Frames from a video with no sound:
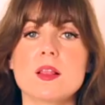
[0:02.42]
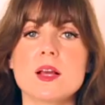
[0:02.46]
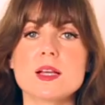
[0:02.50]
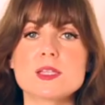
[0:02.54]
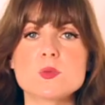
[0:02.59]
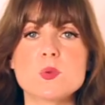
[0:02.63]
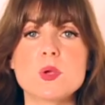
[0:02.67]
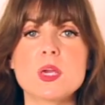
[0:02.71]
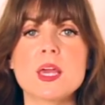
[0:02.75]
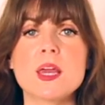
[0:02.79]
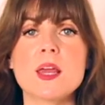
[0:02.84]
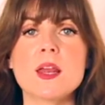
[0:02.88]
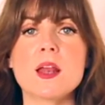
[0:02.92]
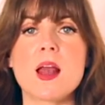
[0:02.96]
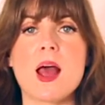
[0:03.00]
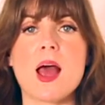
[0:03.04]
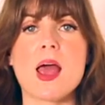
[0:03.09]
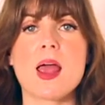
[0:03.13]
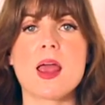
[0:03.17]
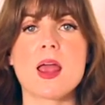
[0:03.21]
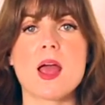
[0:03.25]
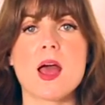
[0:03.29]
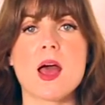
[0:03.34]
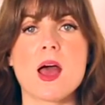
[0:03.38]
Last weekend,
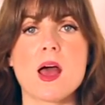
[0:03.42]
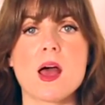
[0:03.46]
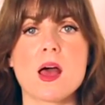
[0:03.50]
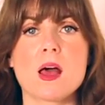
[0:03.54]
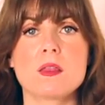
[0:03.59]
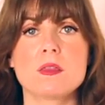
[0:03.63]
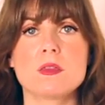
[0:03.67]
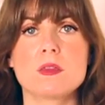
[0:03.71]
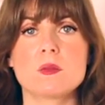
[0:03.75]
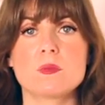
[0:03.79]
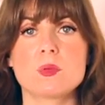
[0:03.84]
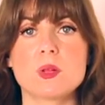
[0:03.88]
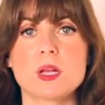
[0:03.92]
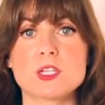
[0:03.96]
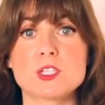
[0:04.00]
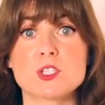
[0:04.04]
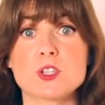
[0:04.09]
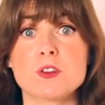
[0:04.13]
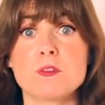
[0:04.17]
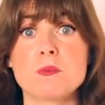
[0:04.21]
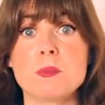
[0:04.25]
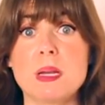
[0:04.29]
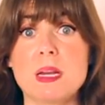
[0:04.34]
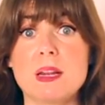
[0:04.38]
I had the
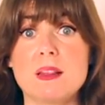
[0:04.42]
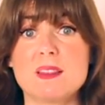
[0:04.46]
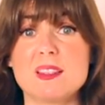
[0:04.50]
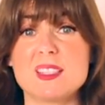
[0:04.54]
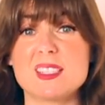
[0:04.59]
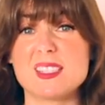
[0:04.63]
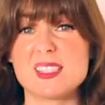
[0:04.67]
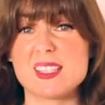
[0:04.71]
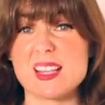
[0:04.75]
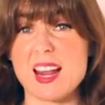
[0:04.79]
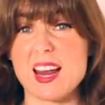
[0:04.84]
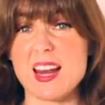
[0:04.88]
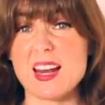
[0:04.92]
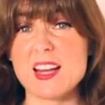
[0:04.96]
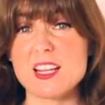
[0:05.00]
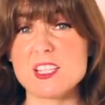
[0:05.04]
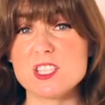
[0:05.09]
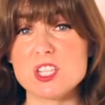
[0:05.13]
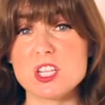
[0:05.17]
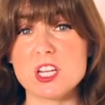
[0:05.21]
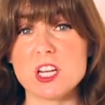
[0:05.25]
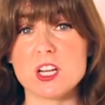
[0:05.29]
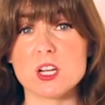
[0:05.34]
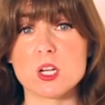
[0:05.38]
pleasure of meeting the design
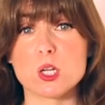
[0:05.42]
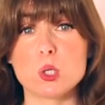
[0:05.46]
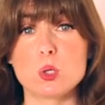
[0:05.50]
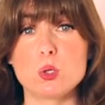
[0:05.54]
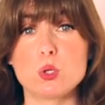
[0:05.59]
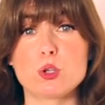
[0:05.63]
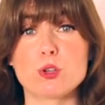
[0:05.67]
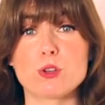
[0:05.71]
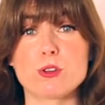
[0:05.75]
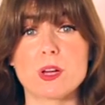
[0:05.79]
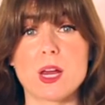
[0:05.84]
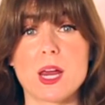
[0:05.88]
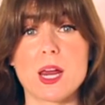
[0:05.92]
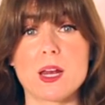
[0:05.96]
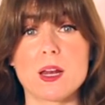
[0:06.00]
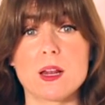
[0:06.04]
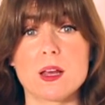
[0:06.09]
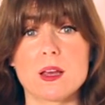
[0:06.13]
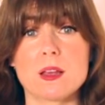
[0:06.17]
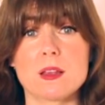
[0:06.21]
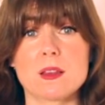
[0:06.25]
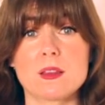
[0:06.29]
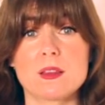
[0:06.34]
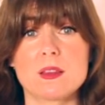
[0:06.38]
engineer who
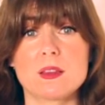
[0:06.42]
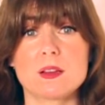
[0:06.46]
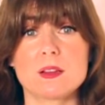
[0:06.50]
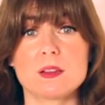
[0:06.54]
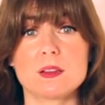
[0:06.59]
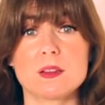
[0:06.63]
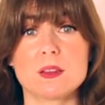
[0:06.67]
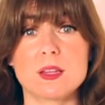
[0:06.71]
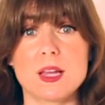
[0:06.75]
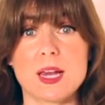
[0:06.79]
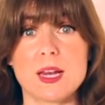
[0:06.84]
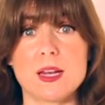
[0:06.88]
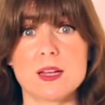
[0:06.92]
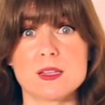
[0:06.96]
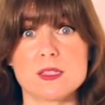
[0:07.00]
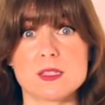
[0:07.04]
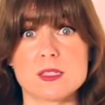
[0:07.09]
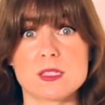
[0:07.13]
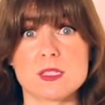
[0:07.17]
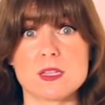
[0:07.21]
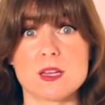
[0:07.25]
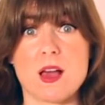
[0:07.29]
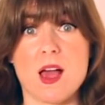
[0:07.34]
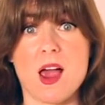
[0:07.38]
created the
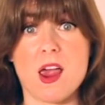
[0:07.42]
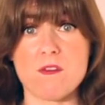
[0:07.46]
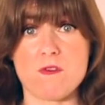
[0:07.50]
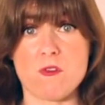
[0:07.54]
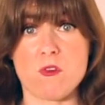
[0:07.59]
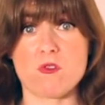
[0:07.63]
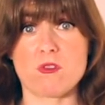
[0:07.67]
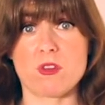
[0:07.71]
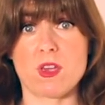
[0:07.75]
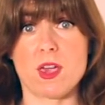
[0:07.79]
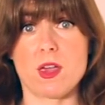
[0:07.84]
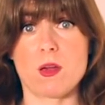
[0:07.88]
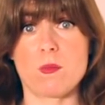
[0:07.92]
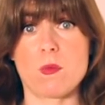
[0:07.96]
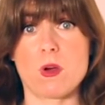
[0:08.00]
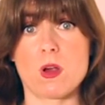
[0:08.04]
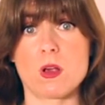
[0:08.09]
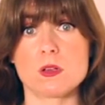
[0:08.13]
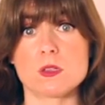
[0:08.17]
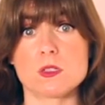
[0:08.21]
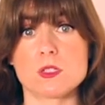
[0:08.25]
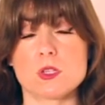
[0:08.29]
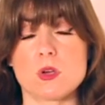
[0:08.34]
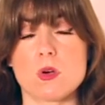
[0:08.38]
latest iPhone
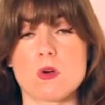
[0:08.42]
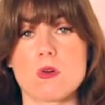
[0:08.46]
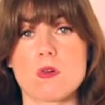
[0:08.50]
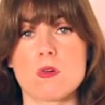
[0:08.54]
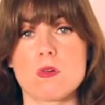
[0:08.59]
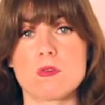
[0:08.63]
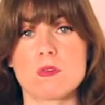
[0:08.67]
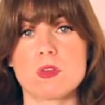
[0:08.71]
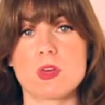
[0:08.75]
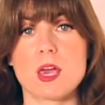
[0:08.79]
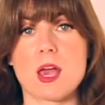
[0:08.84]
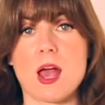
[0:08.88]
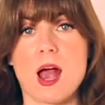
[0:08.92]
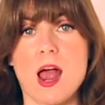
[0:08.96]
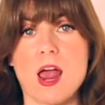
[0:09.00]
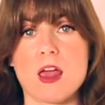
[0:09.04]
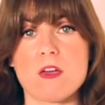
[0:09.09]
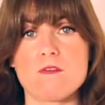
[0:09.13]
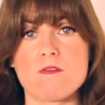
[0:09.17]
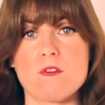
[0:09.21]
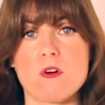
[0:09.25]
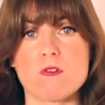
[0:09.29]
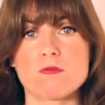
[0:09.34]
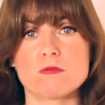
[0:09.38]
camera, so the
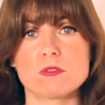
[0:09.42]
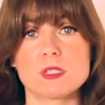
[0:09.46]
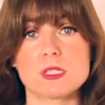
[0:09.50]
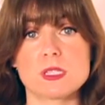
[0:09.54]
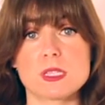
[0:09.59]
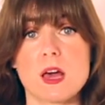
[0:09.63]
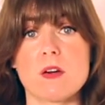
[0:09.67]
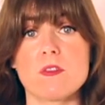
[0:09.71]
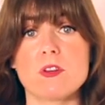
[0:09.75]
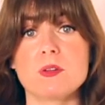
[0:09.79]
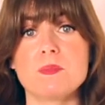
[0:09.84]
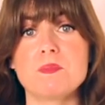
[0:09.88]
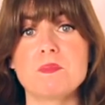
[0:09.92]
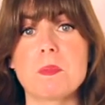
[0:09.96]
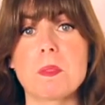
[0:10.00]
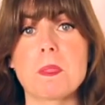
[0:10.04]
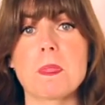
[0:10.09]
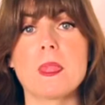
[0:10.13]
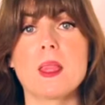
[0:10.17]
iPhone 7.